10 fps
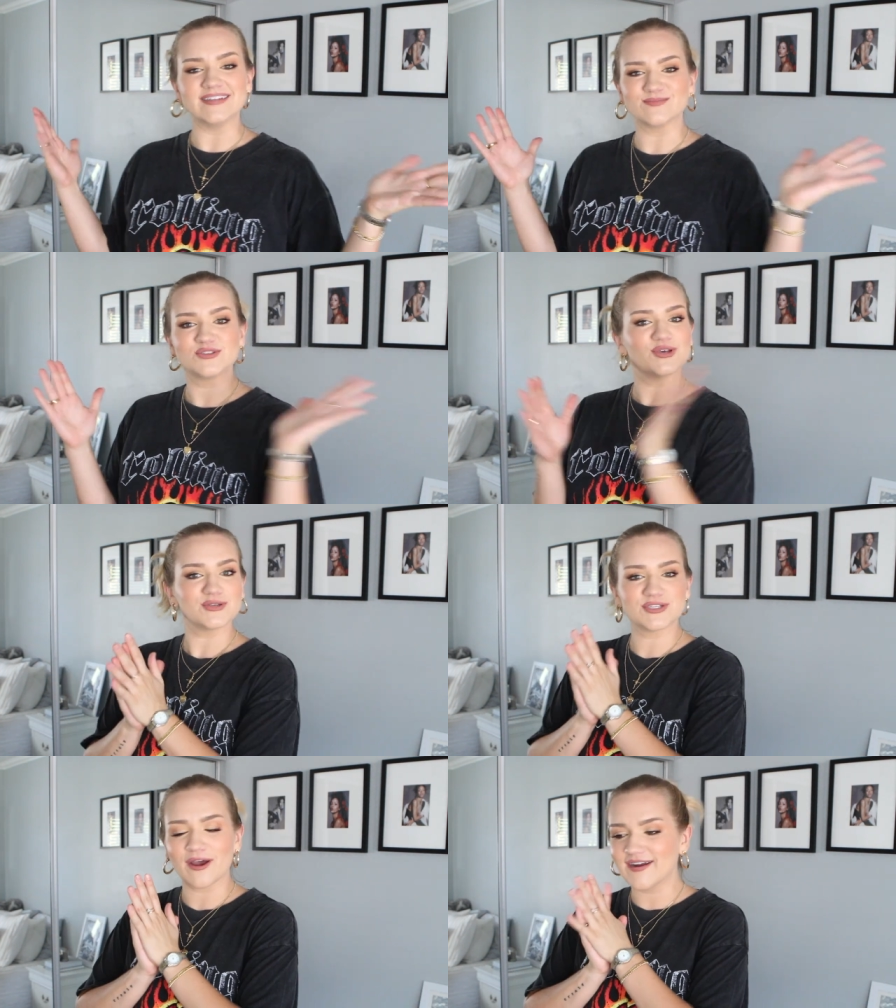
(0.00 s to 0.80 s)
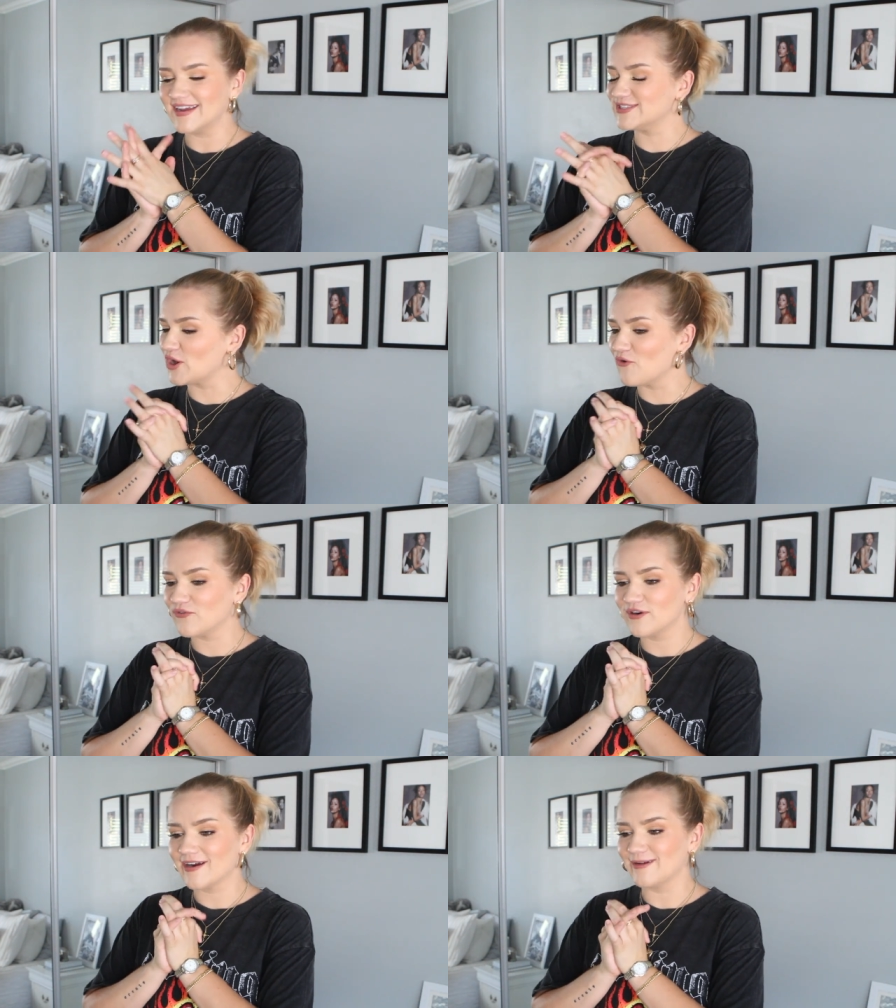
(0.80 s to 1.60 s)
I'm so sorry it's
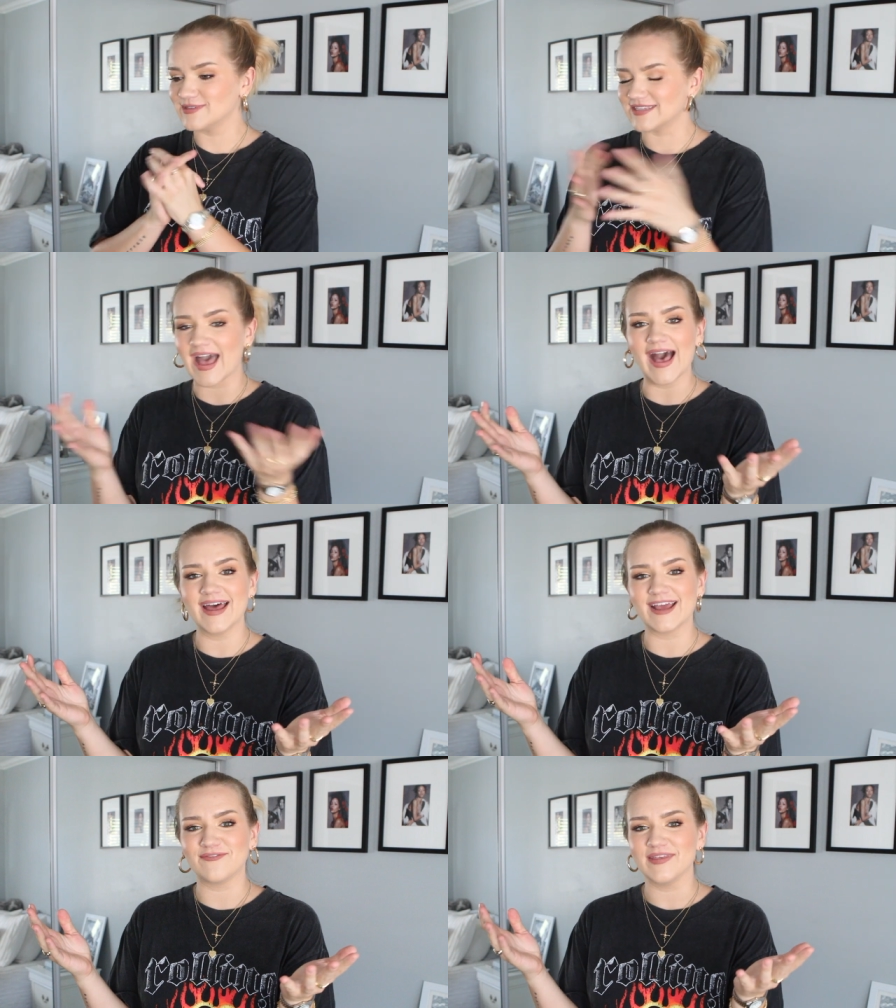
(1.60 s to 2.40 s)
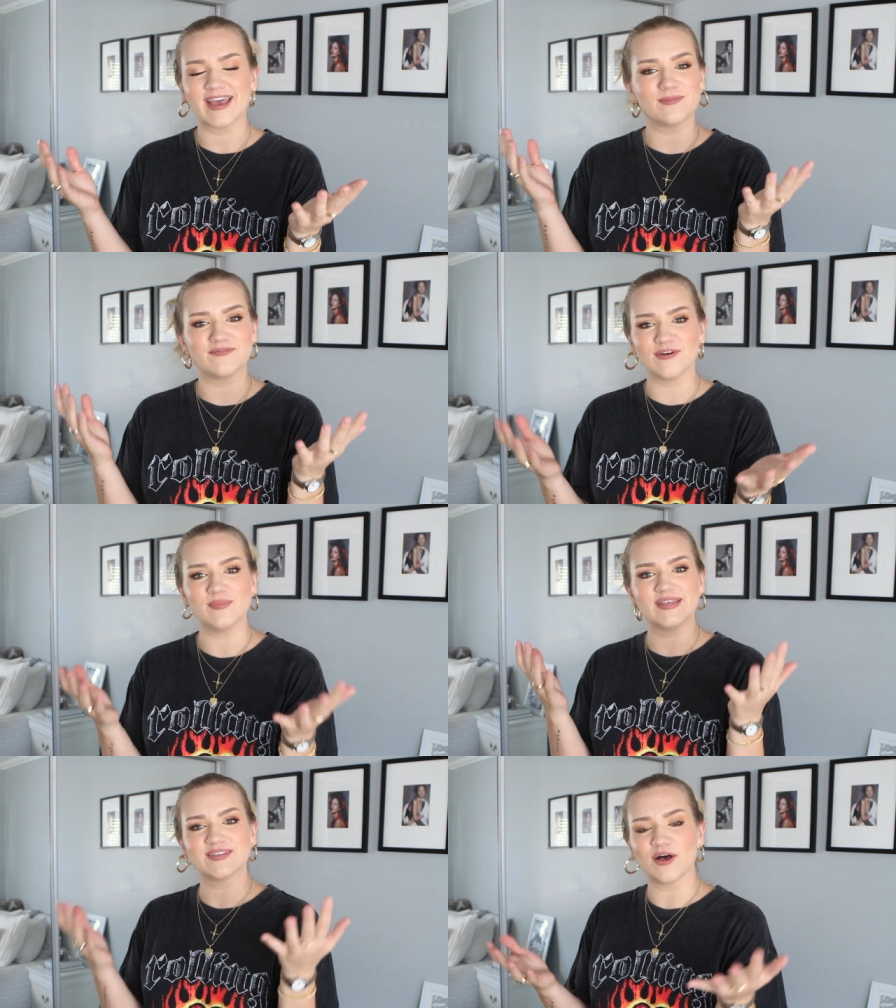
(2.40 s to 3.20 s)
over. I'm sad. I feel like I've been
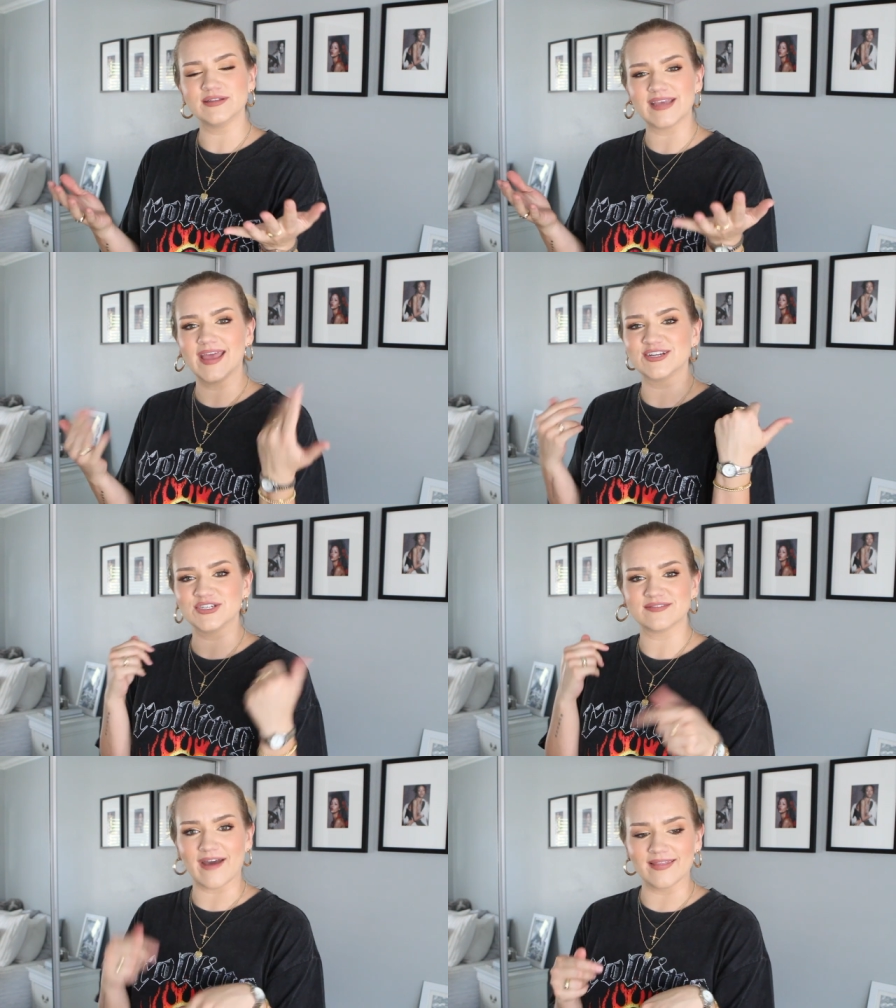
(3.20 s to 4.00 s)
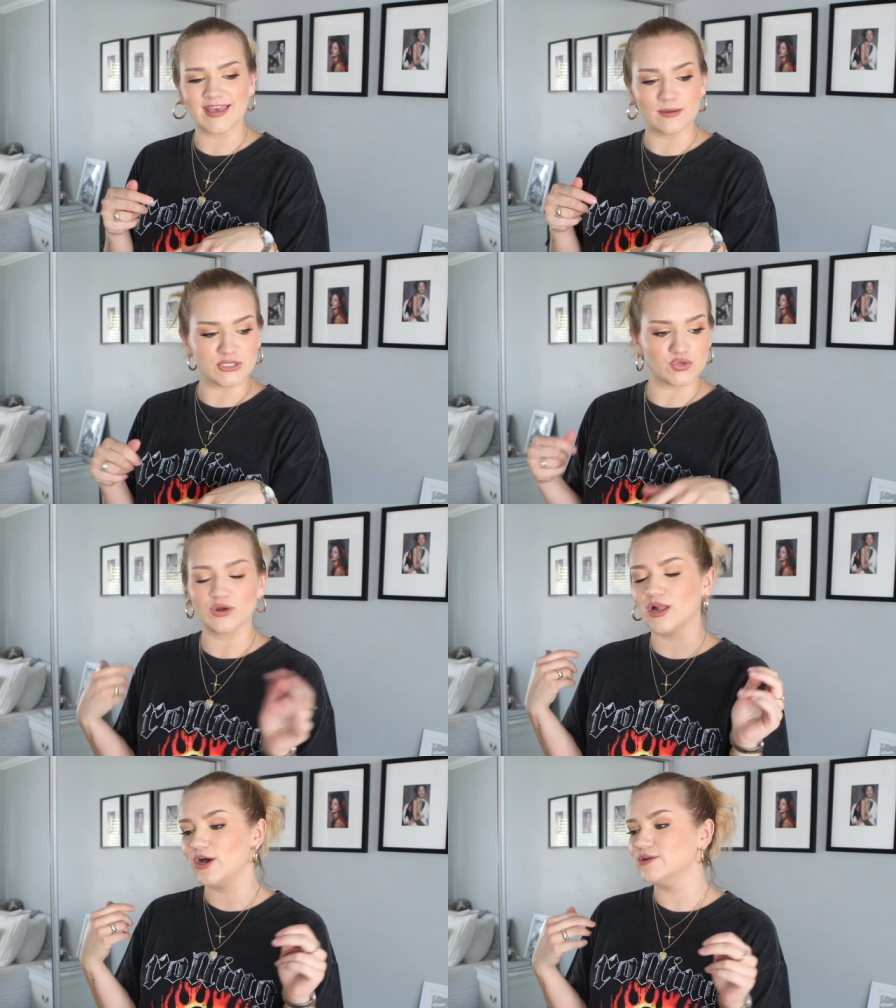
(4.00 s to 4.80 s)
filming this all day and it's just finally coming to a
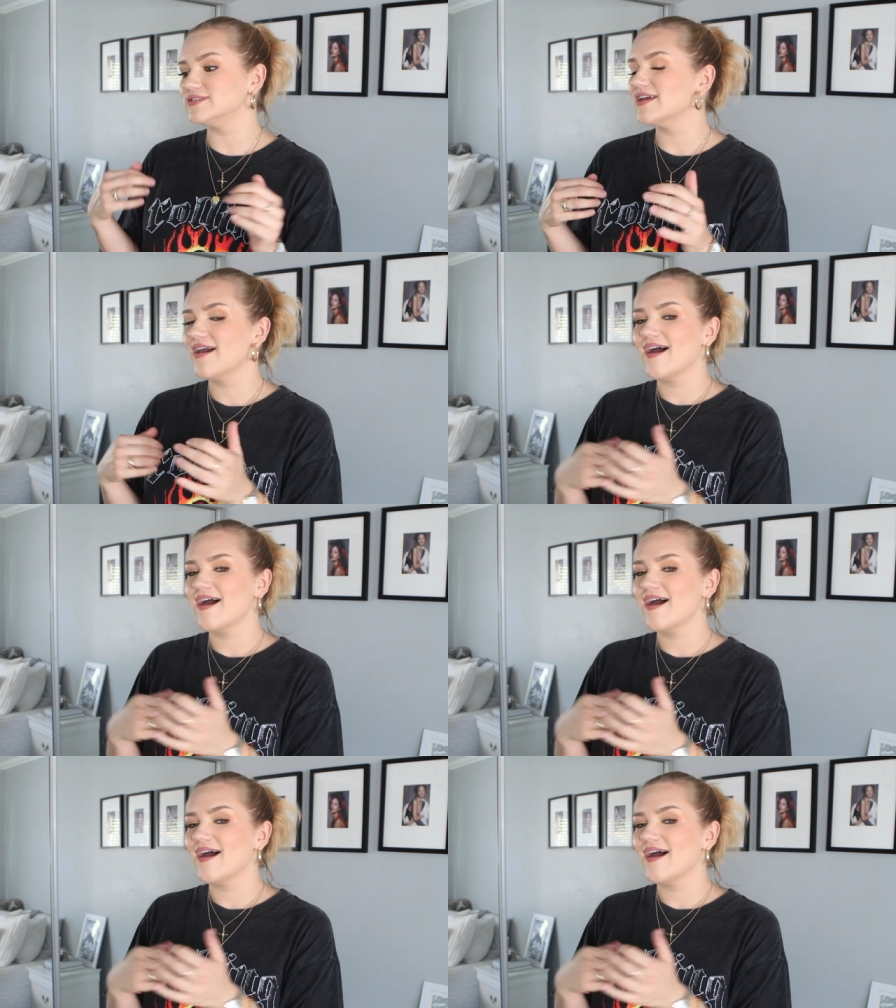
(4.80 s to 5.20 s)
close,